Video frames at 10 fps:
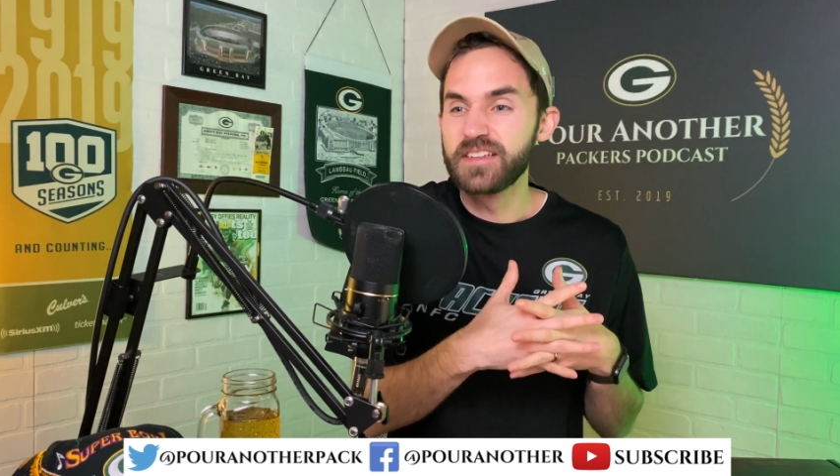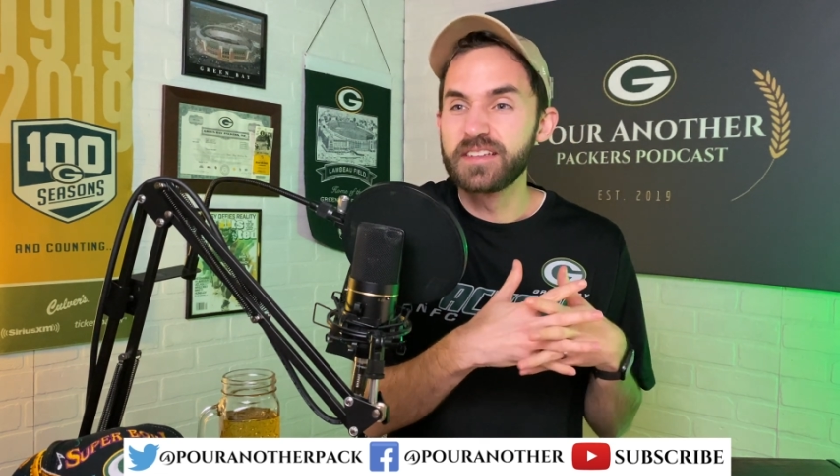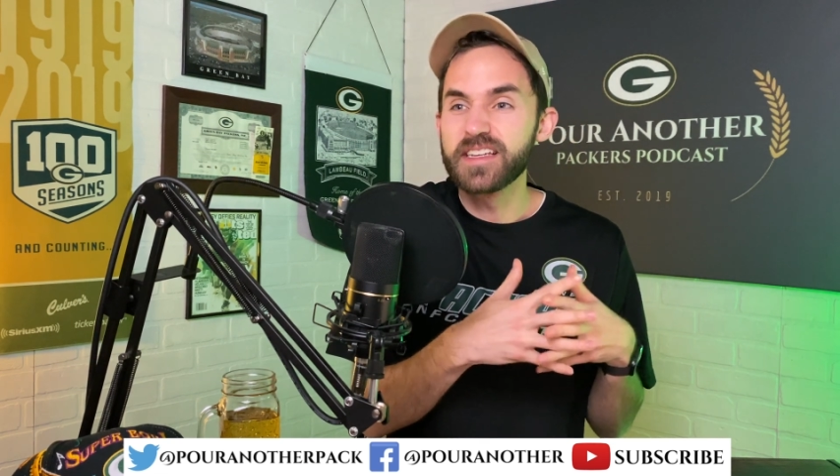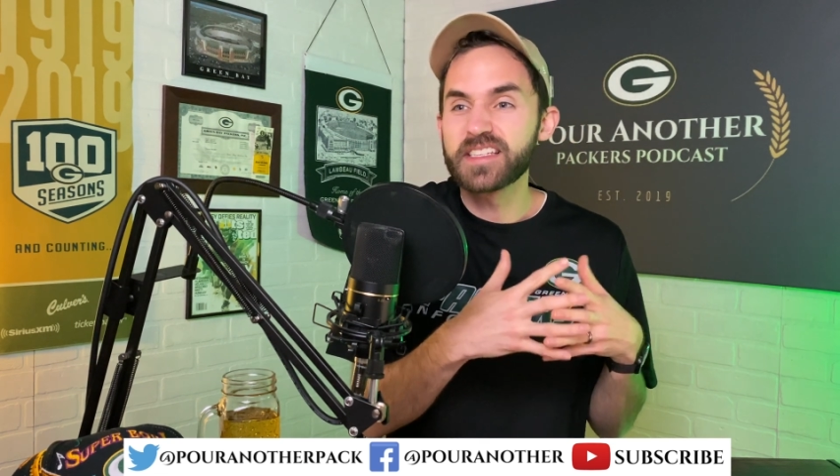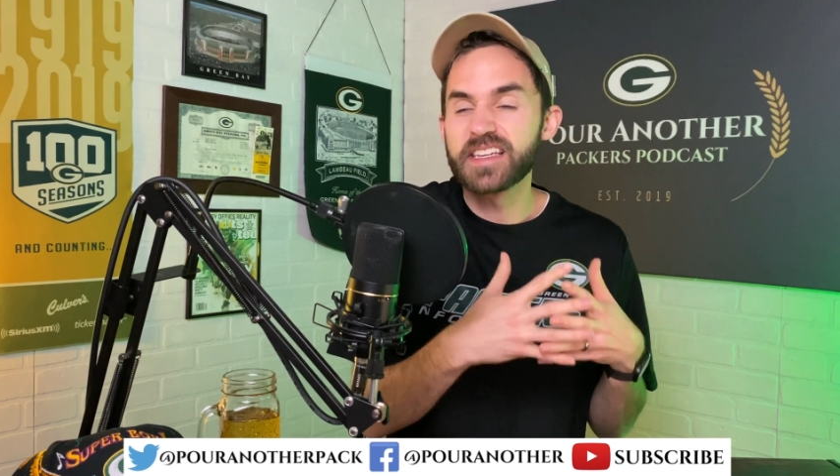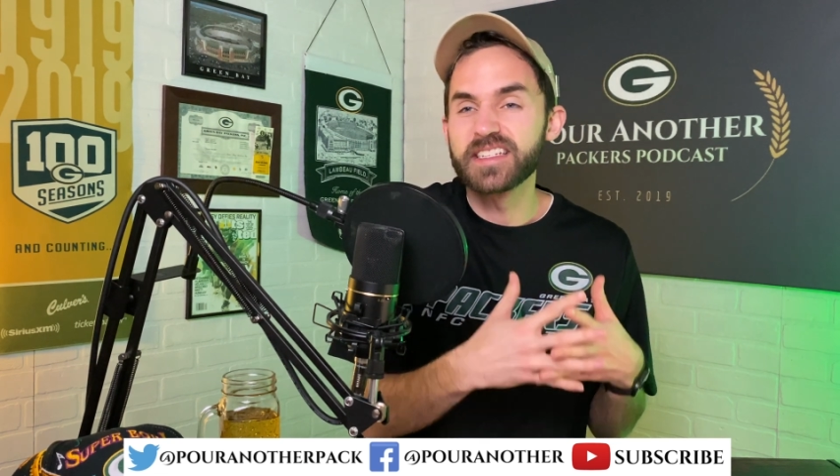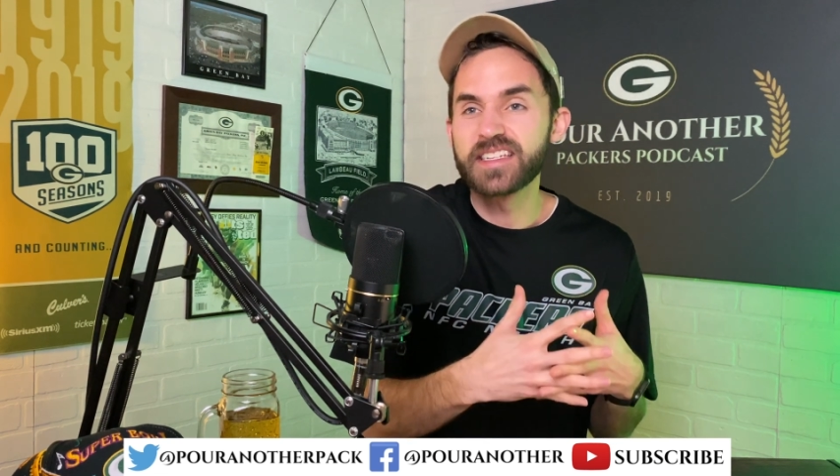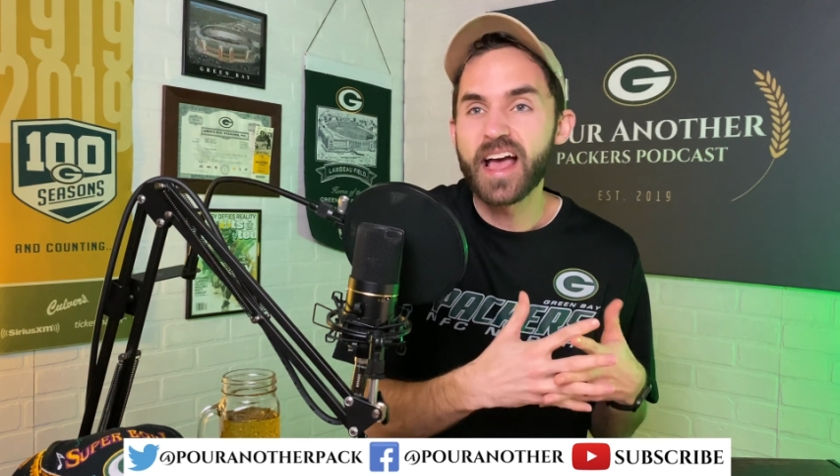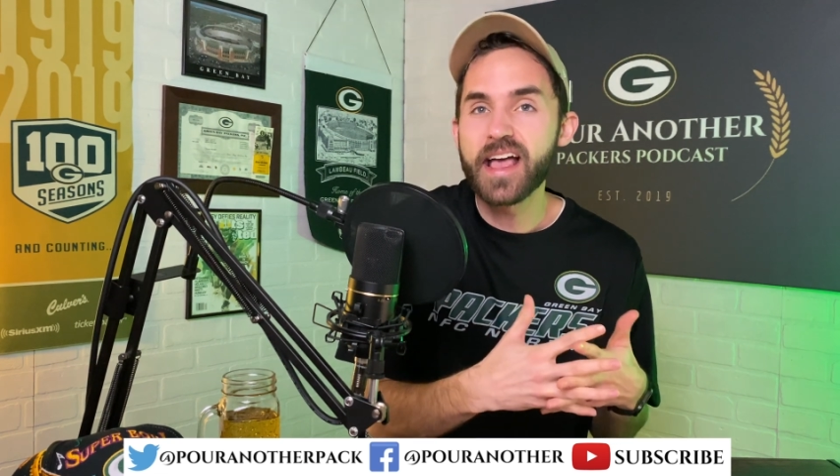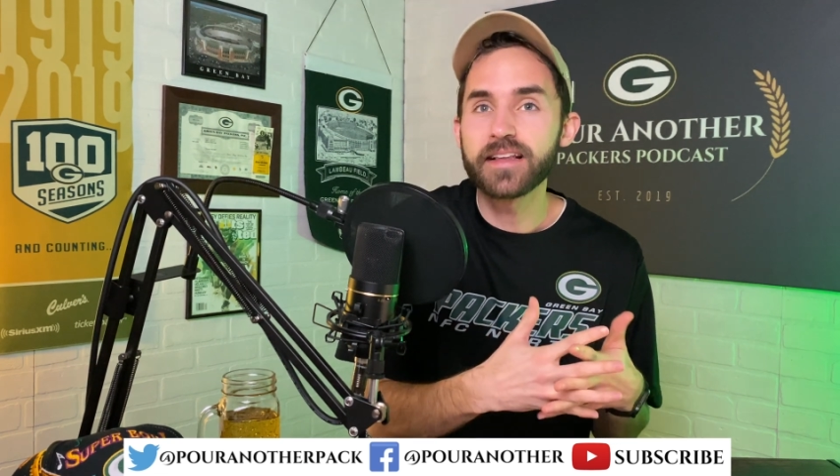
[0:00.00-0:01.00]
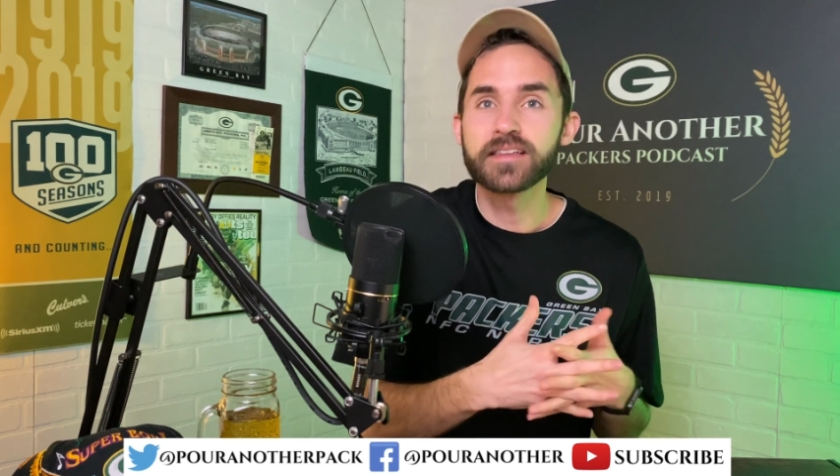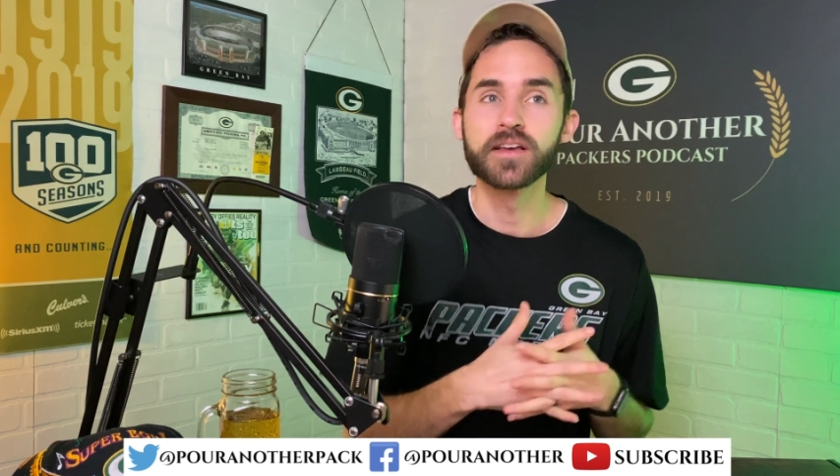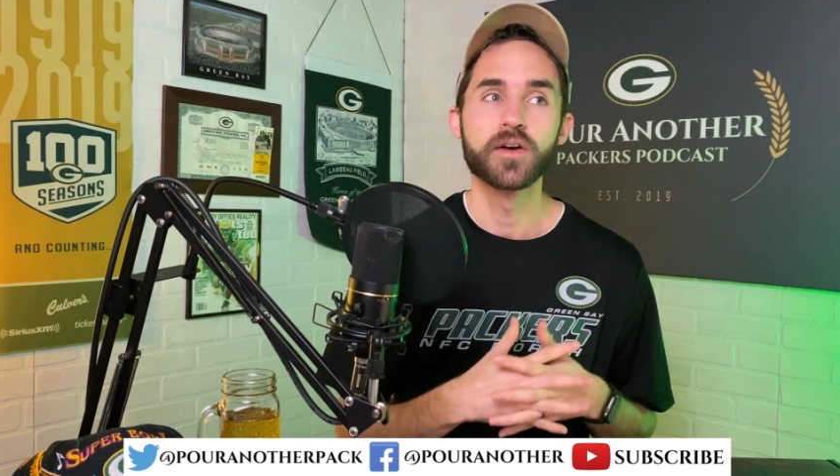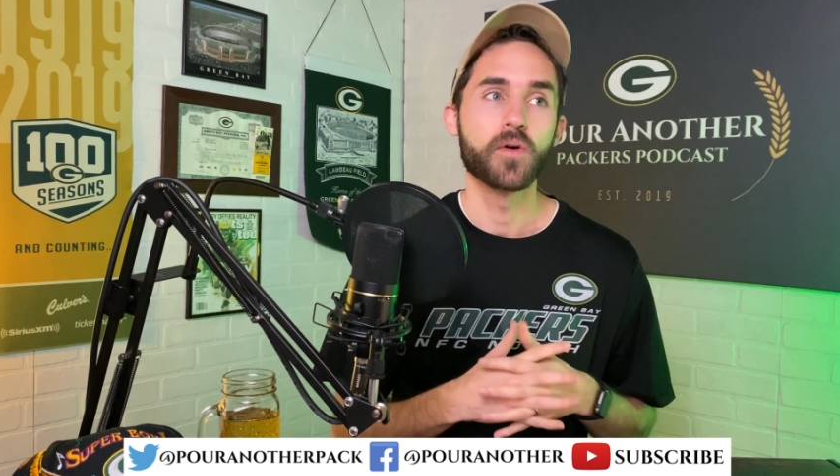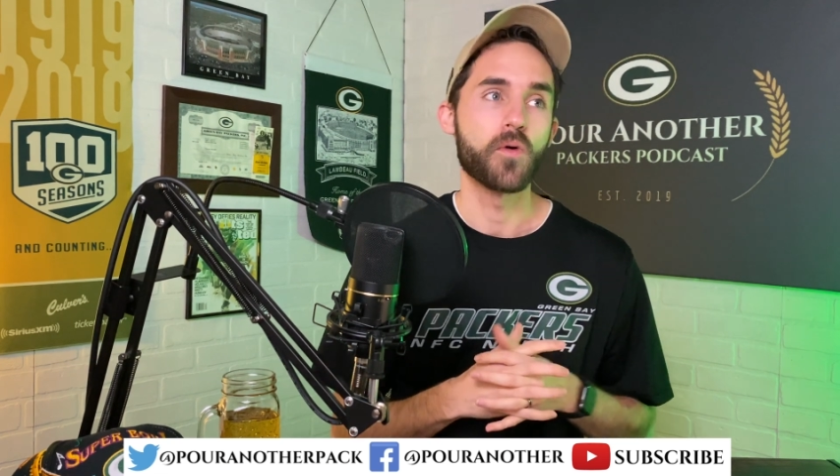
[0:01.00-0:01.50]
discontent
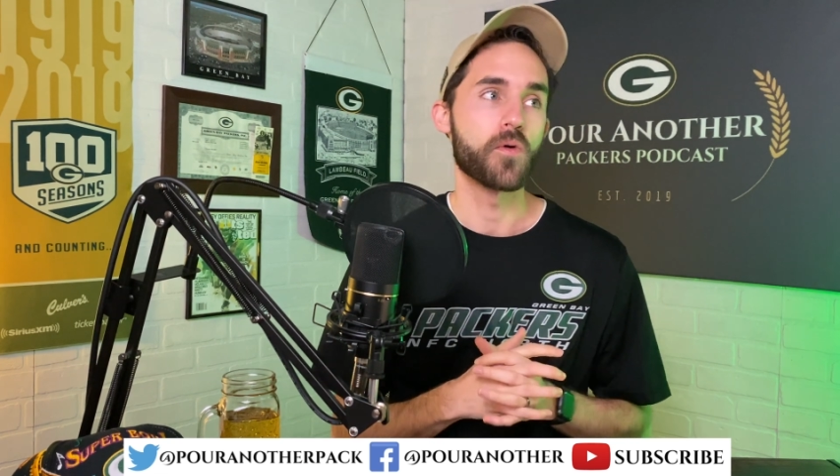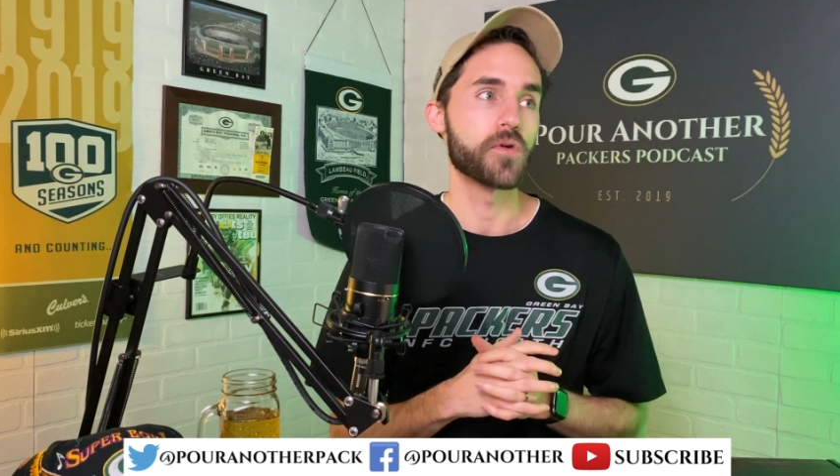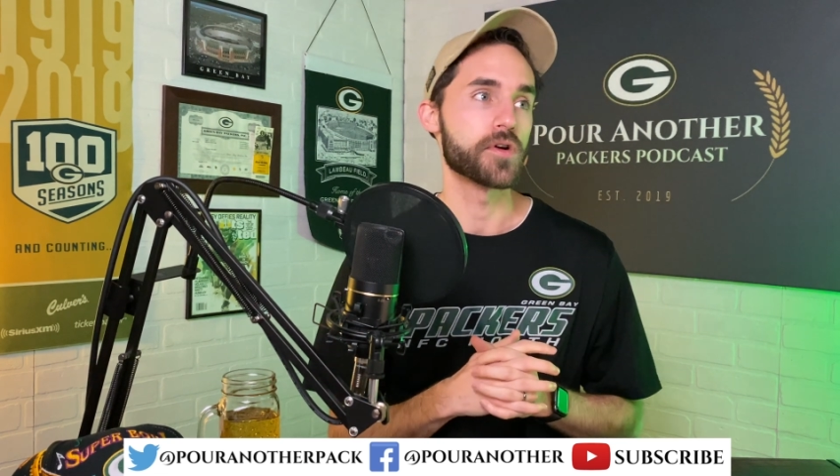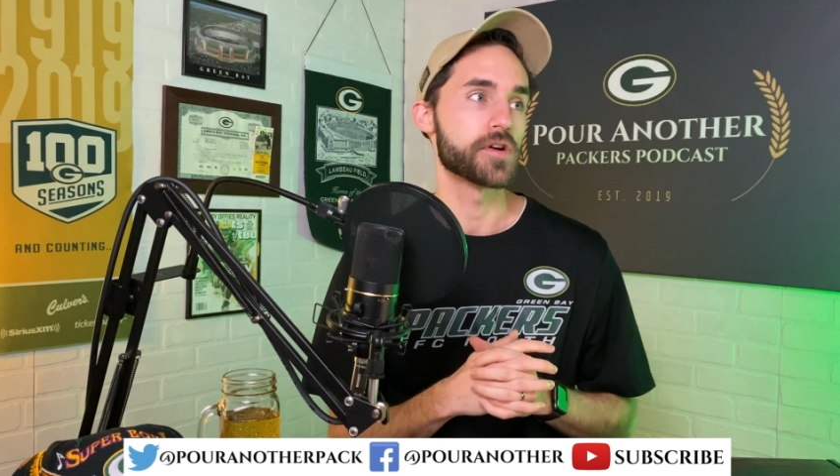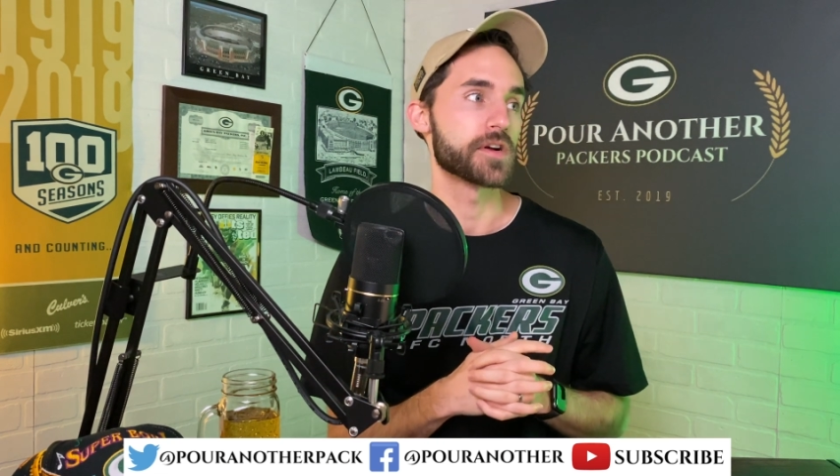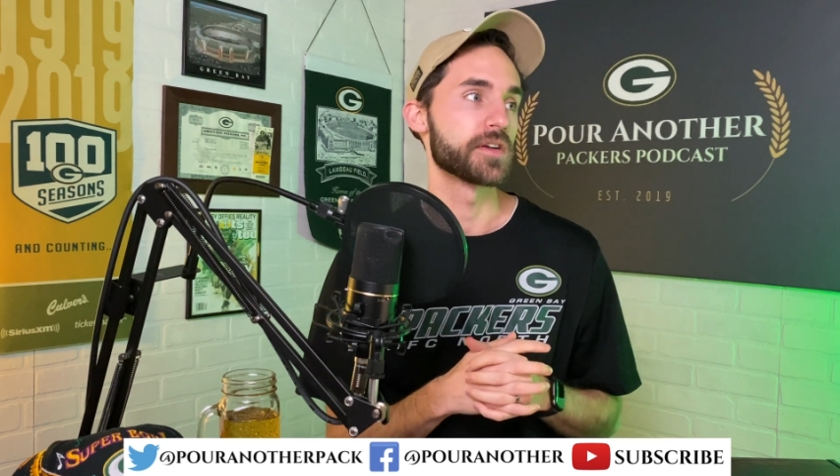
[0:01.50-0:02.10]
or